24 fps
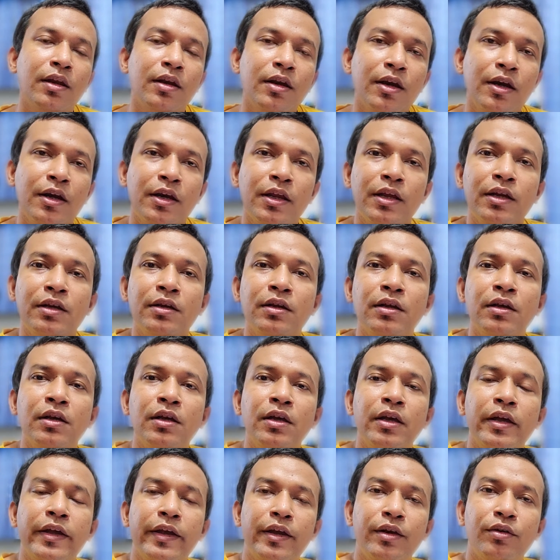radiate
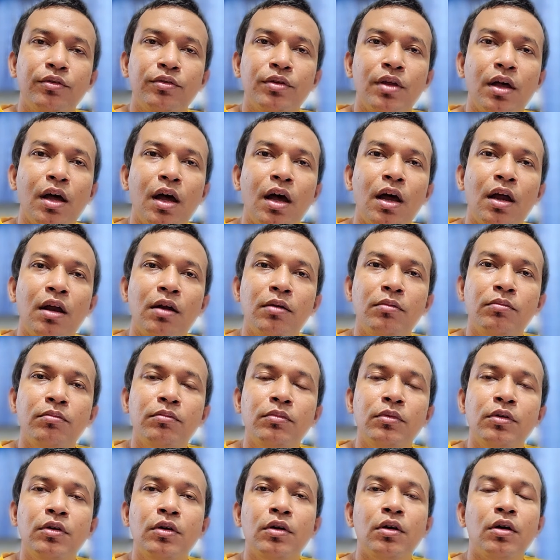into the arm,
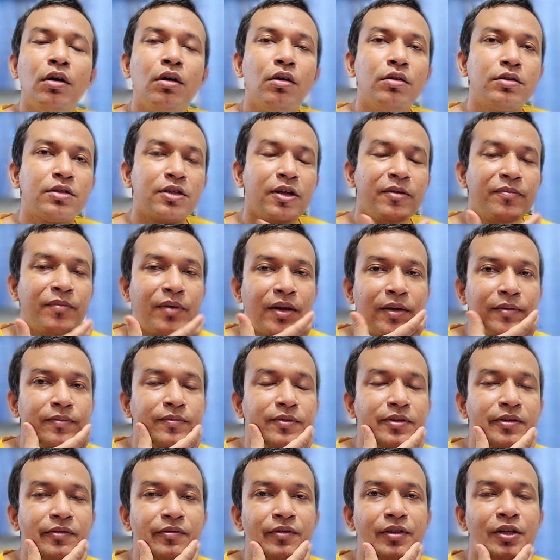or
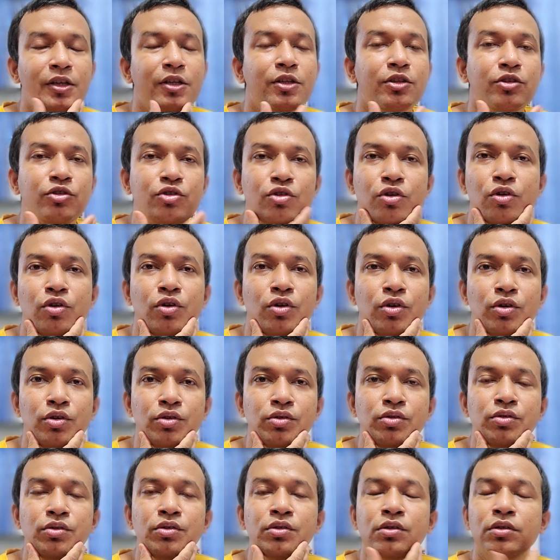sometimes even in
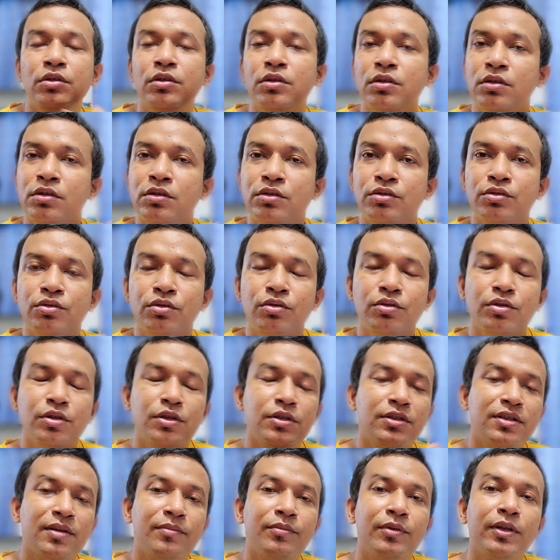jaws, shoulder,
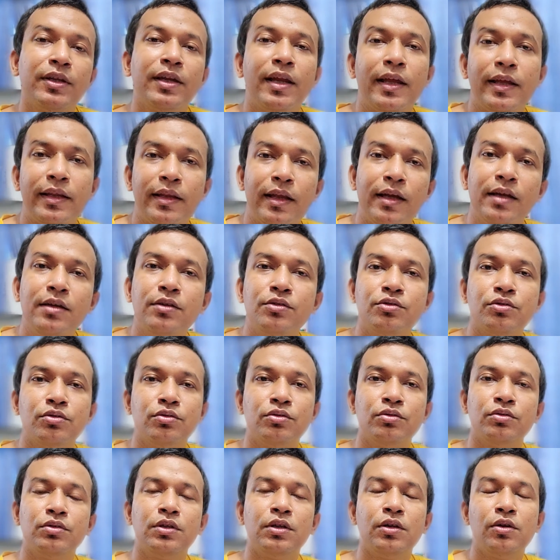something like that.
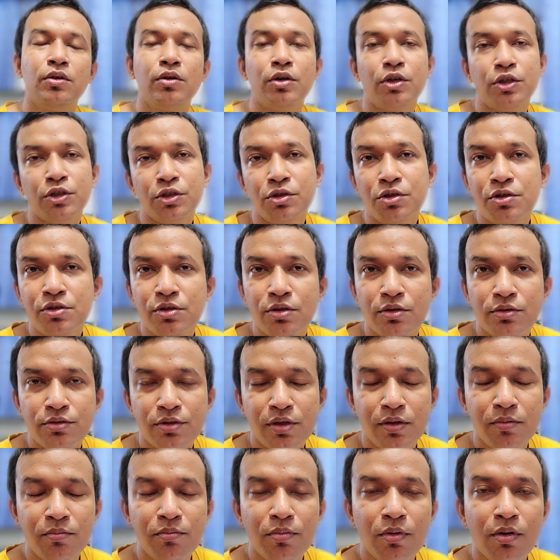So the location is
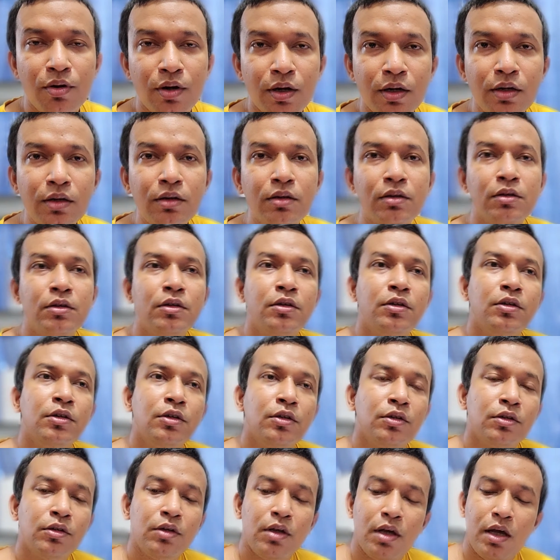also important,
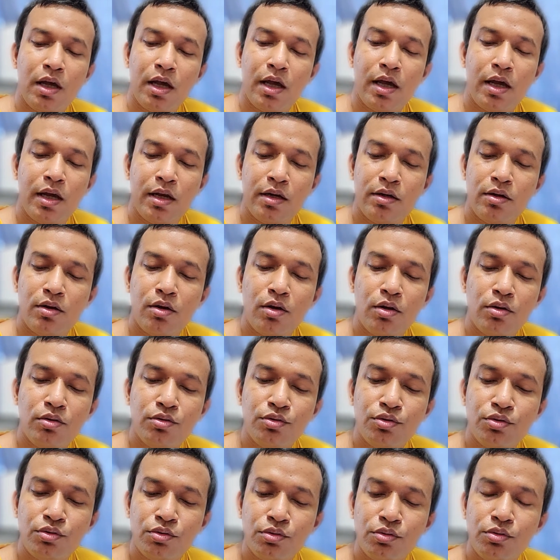and
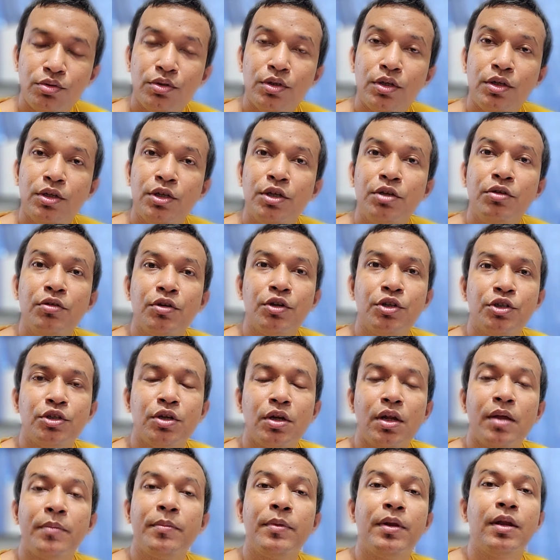also the duration.
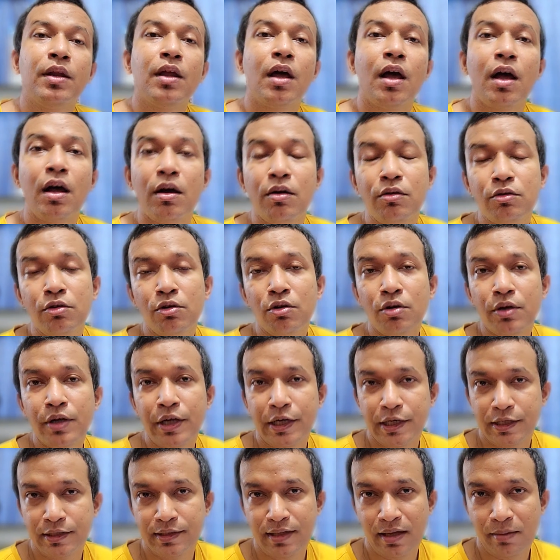How long
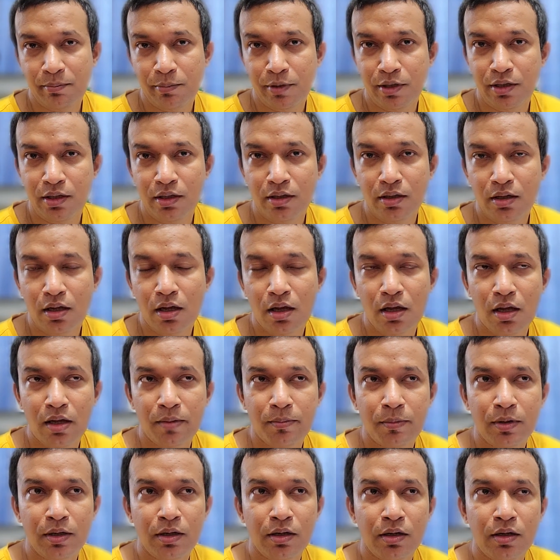it is happening.
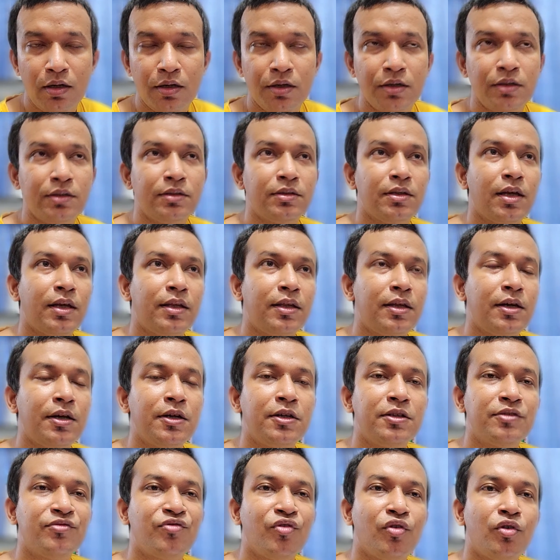It
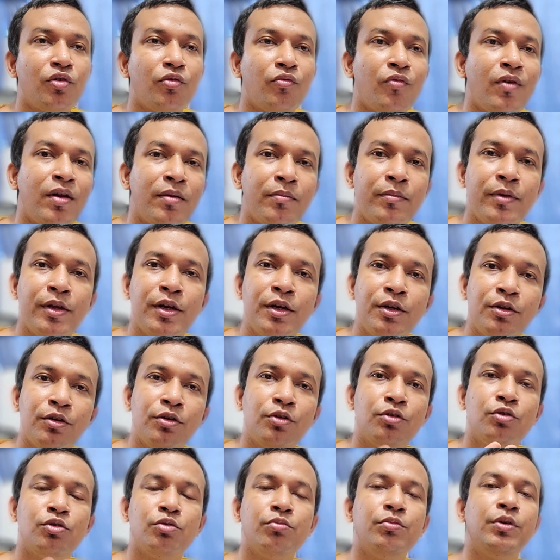is for 1 minute or
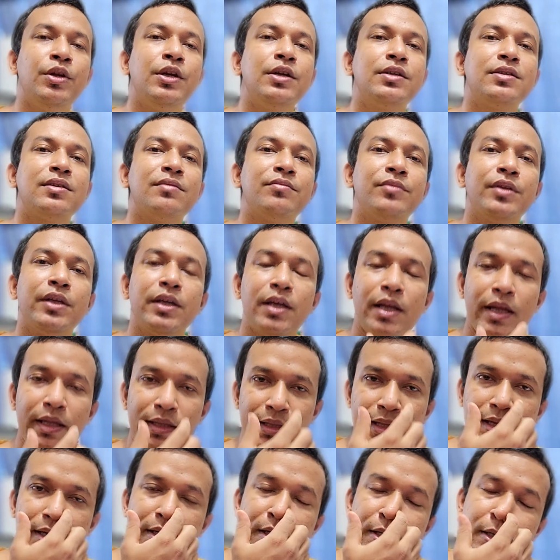2 minutes, something like
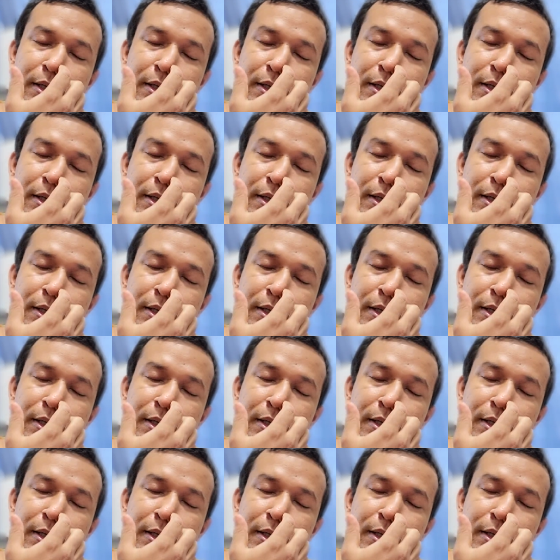that.